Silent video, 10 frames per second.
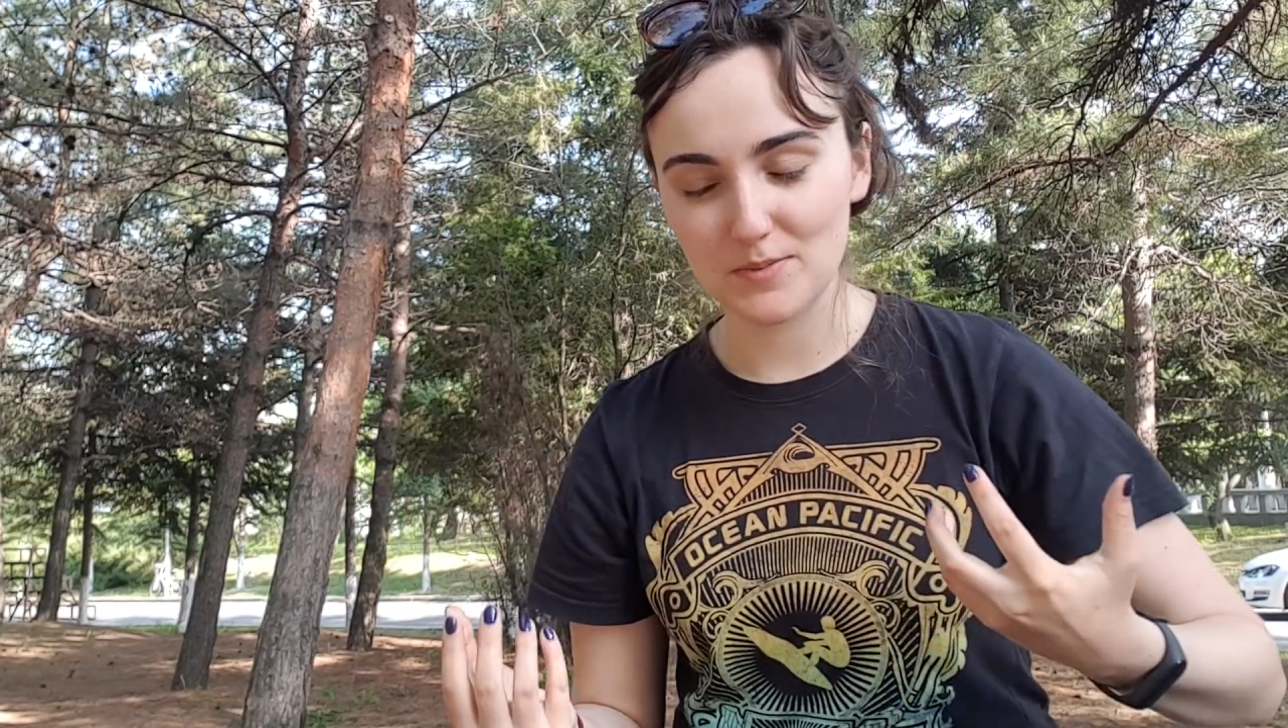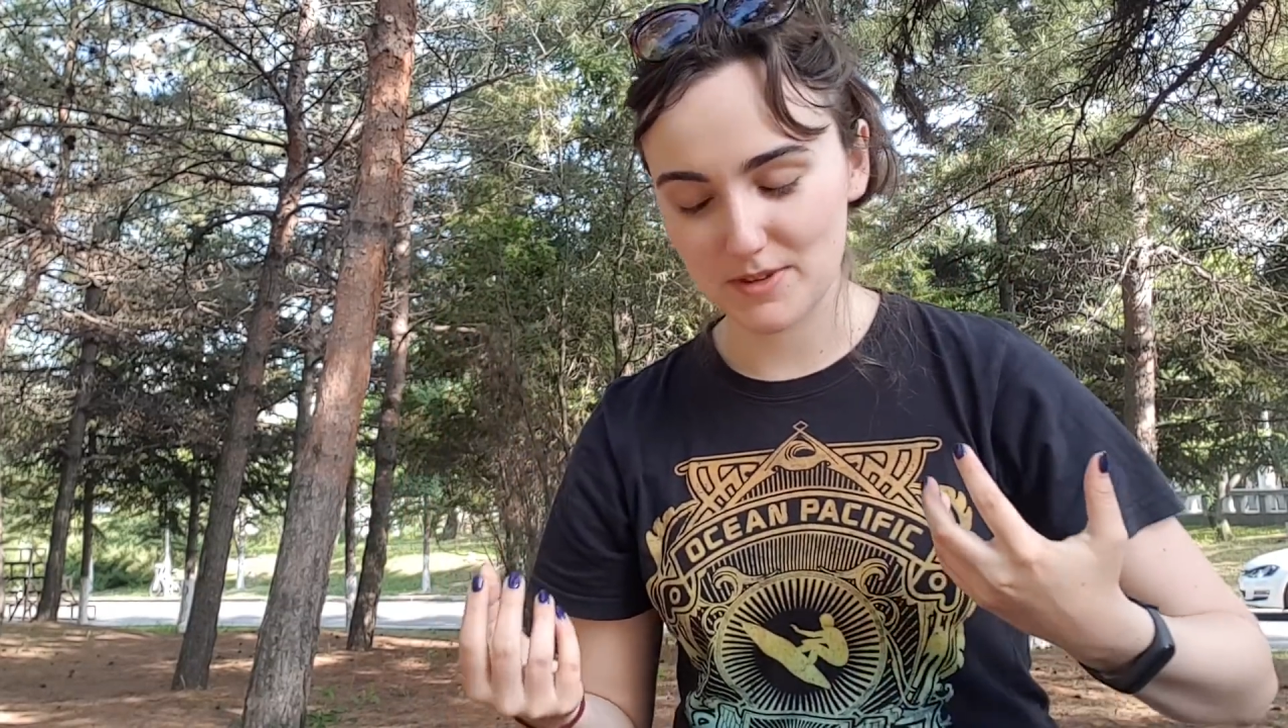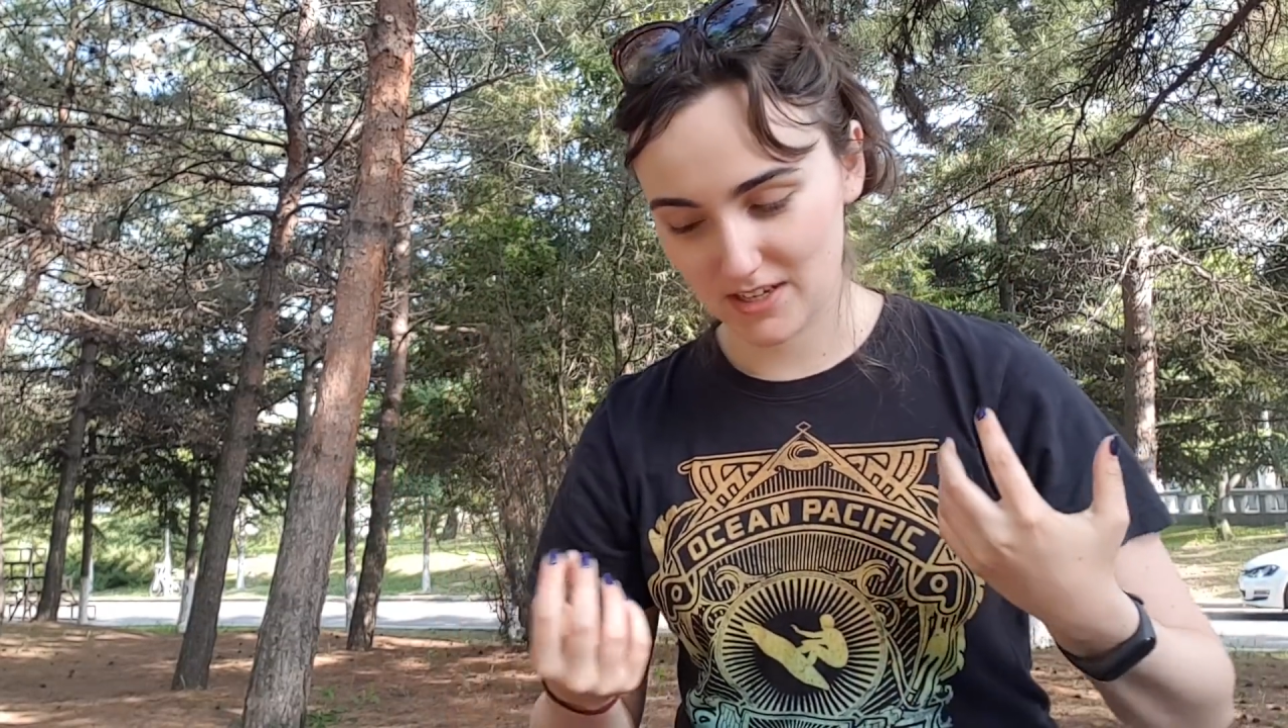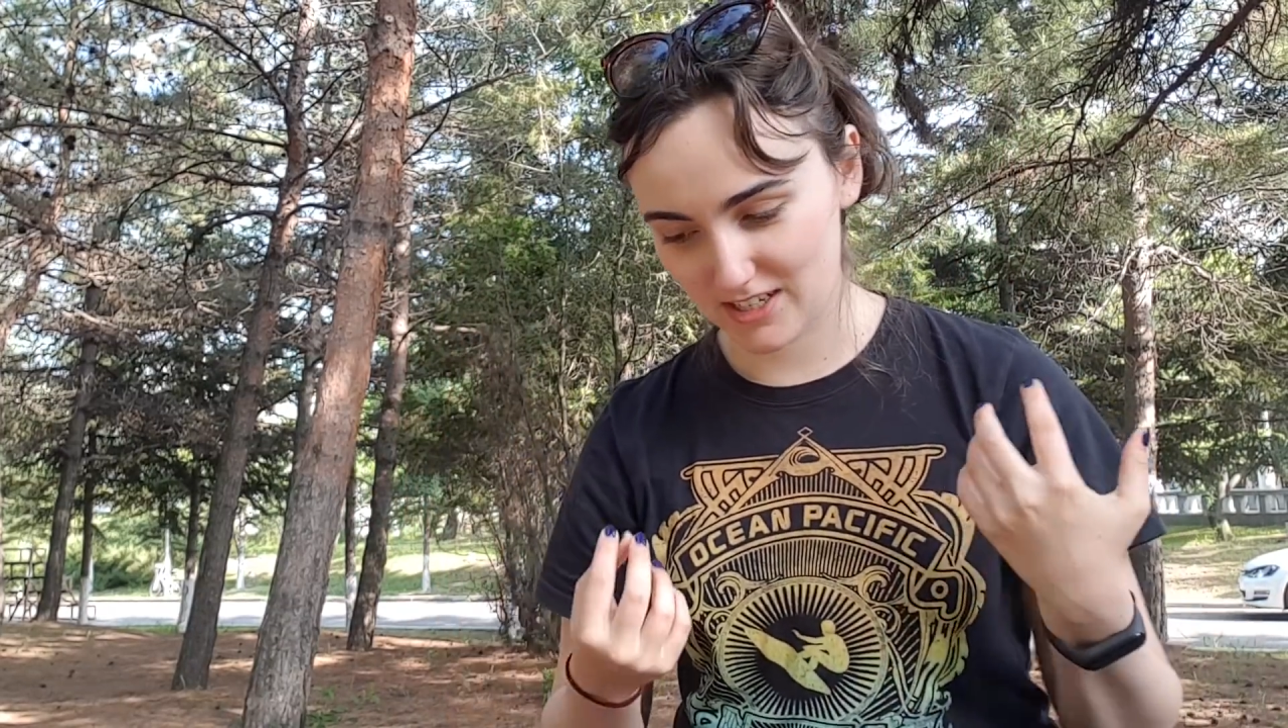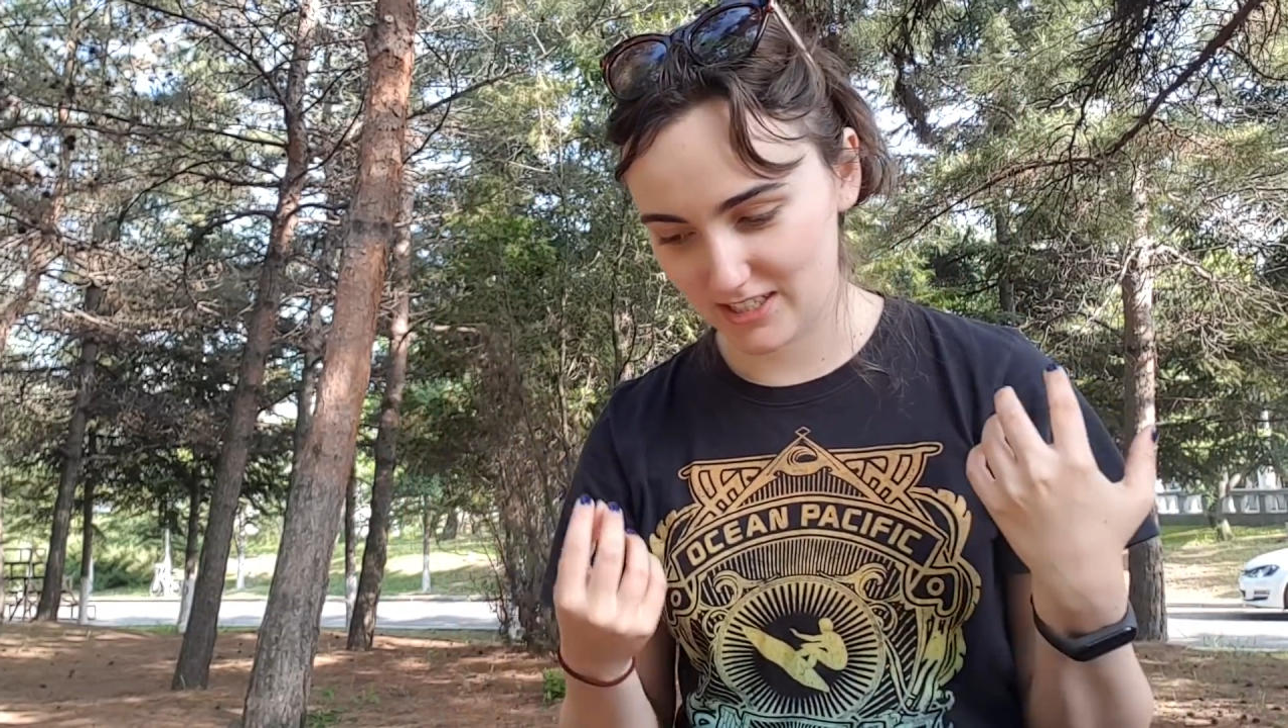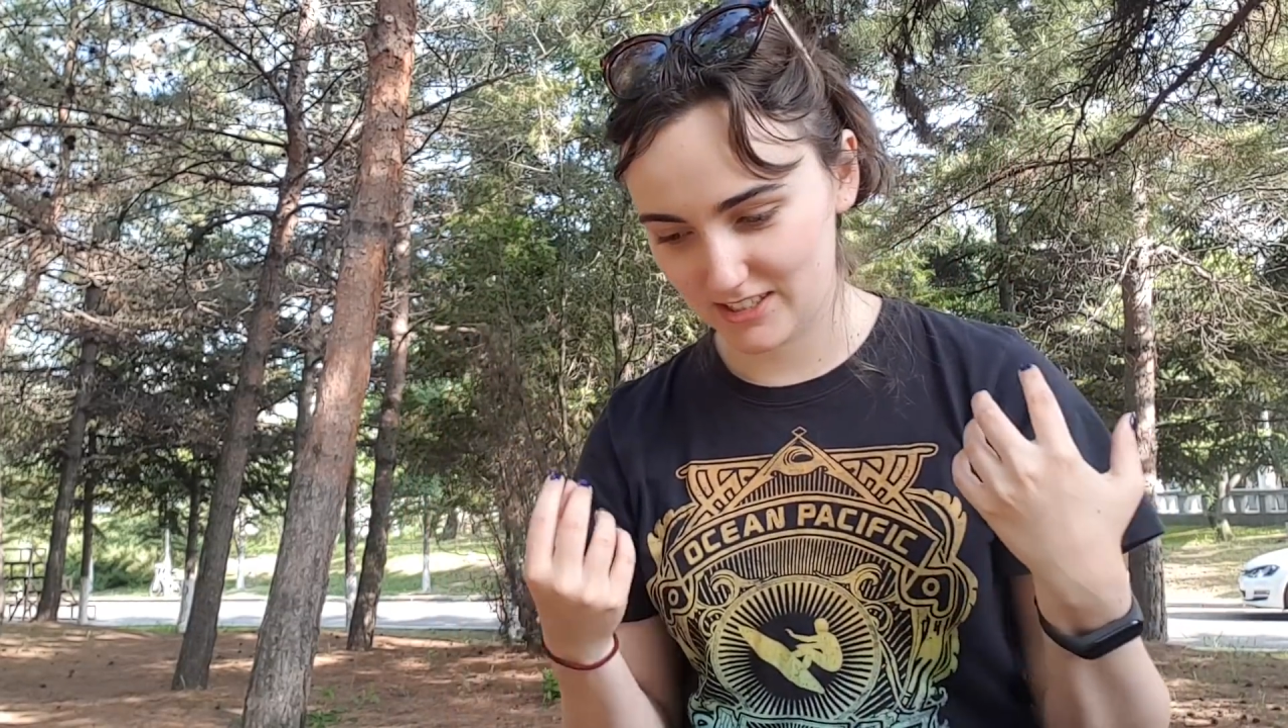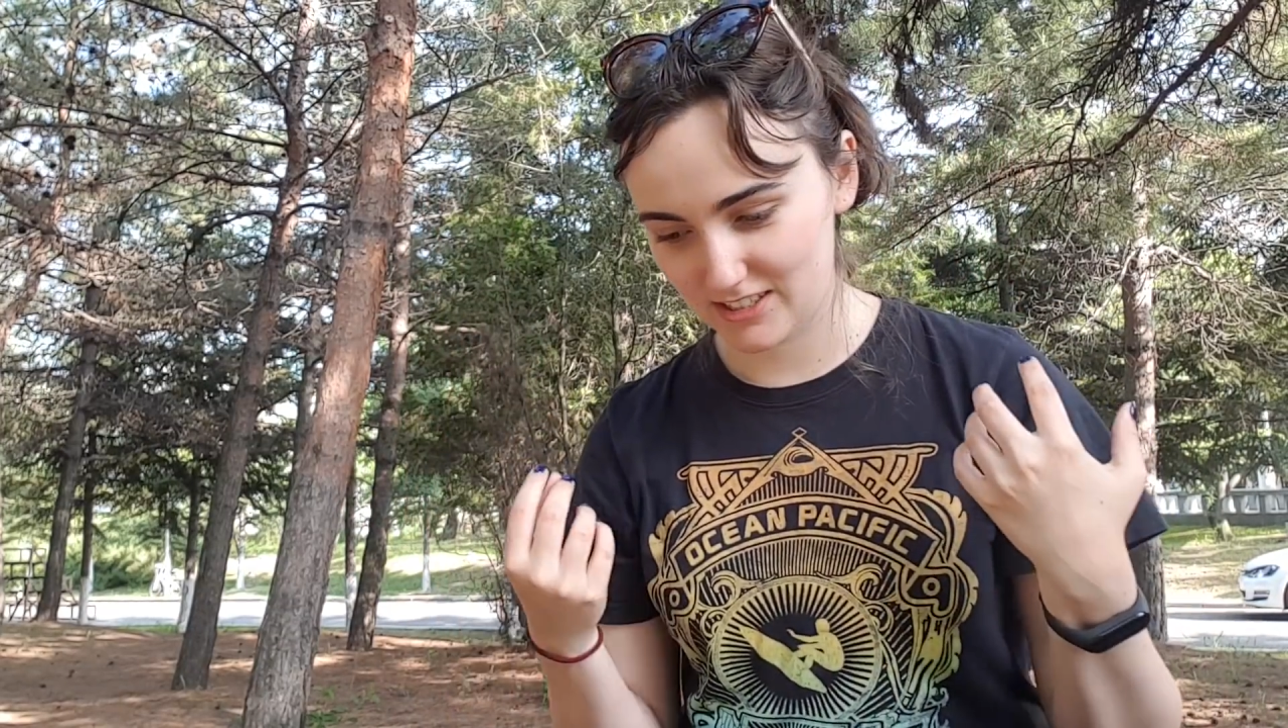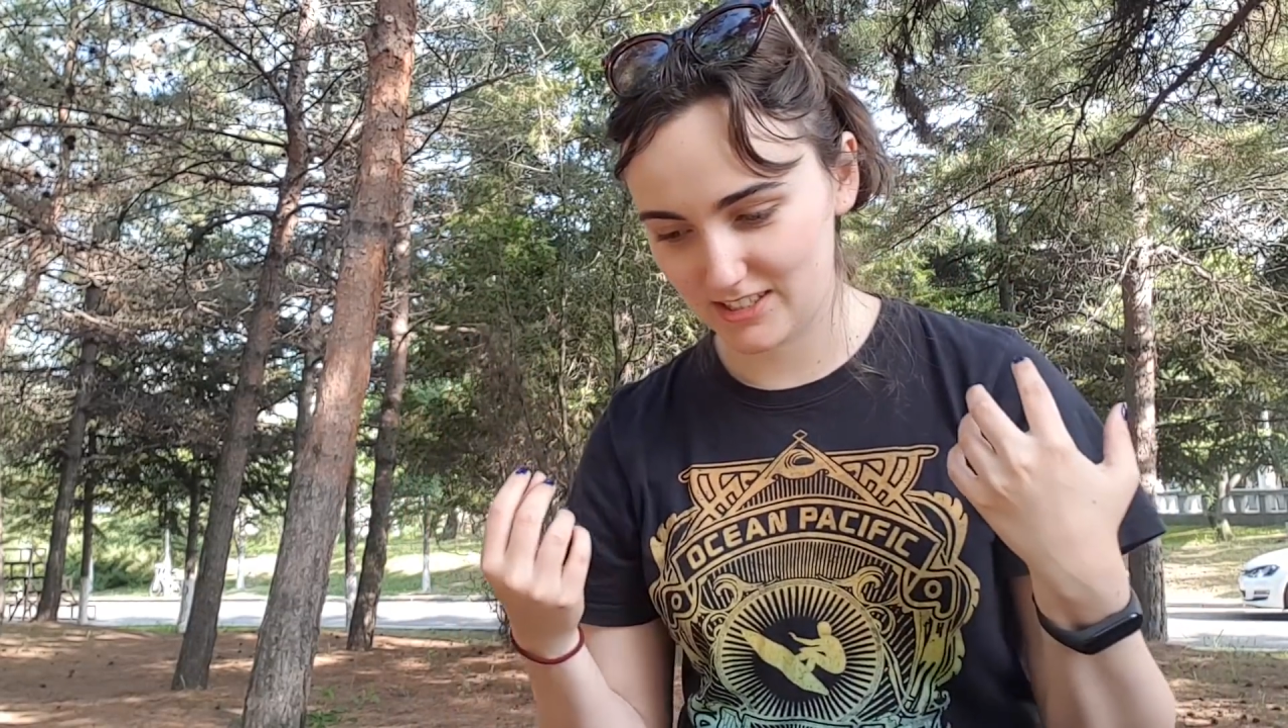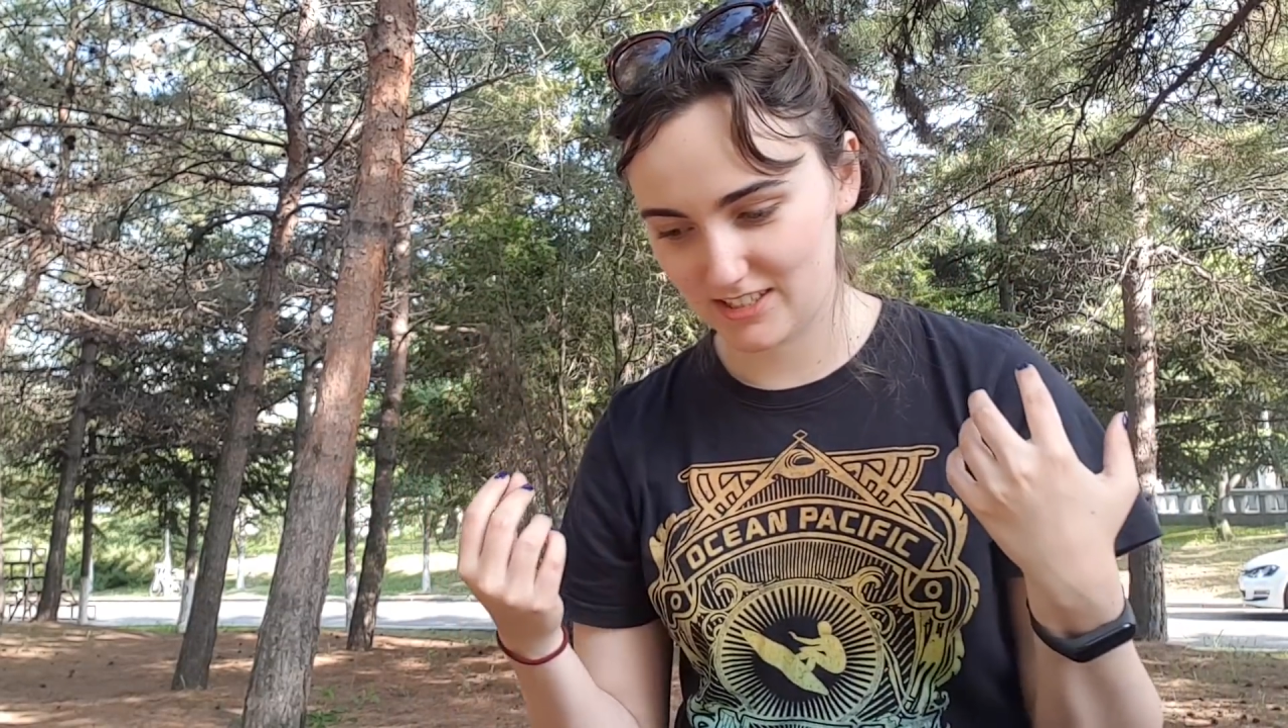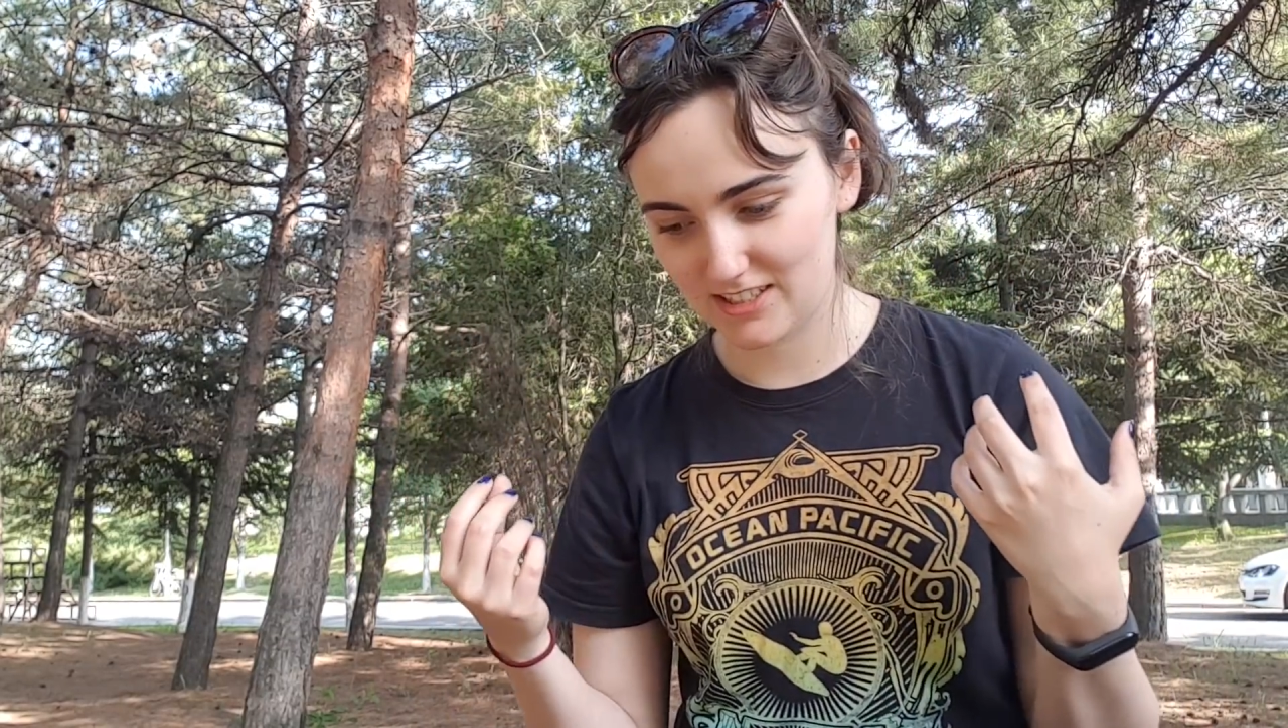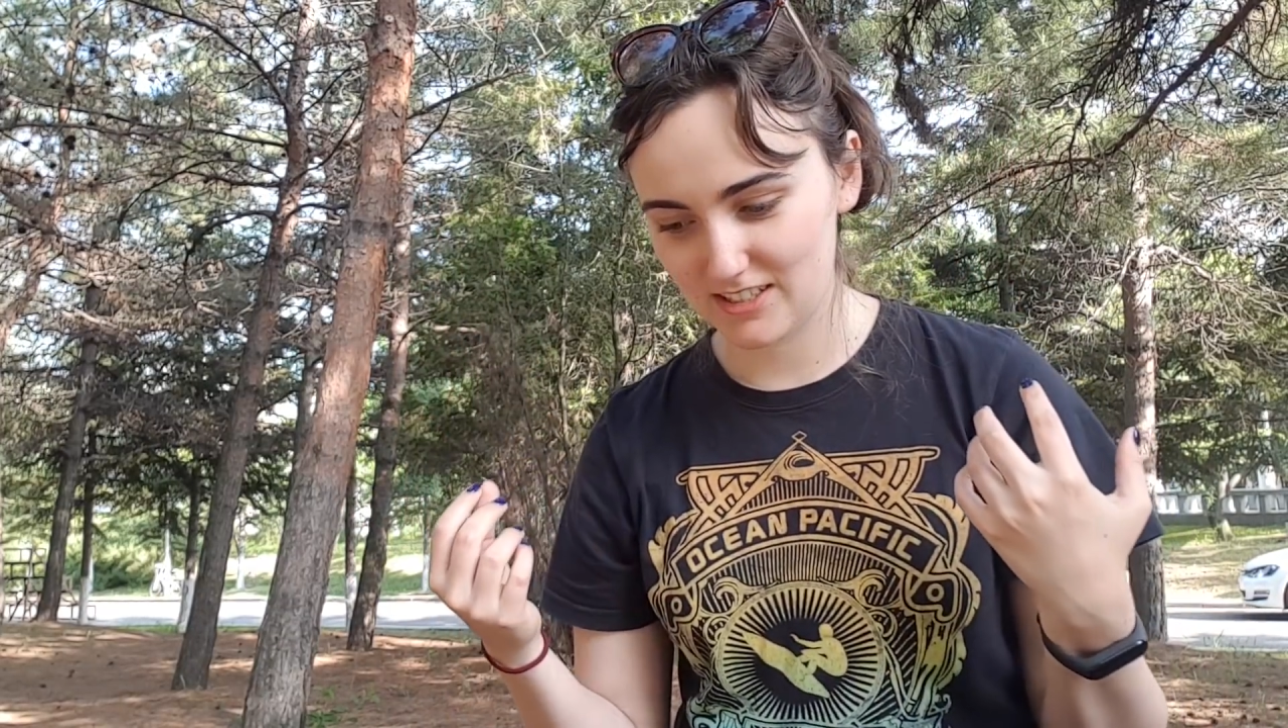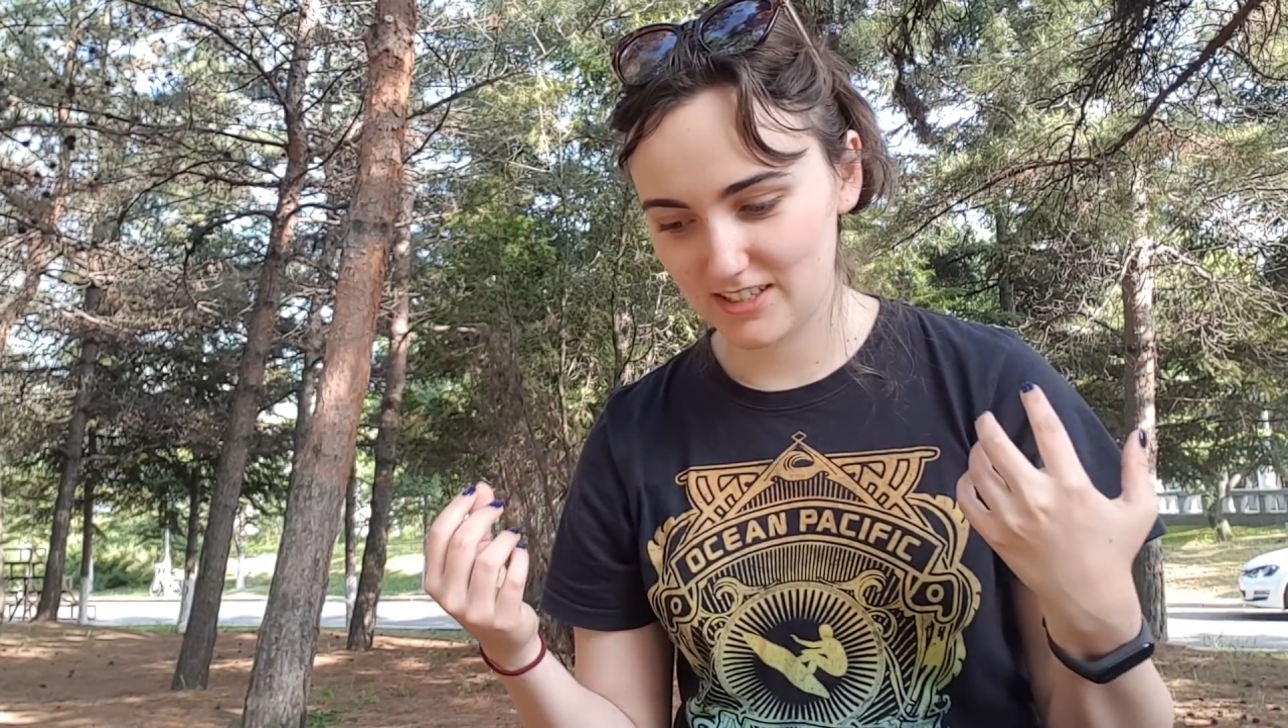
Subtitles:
because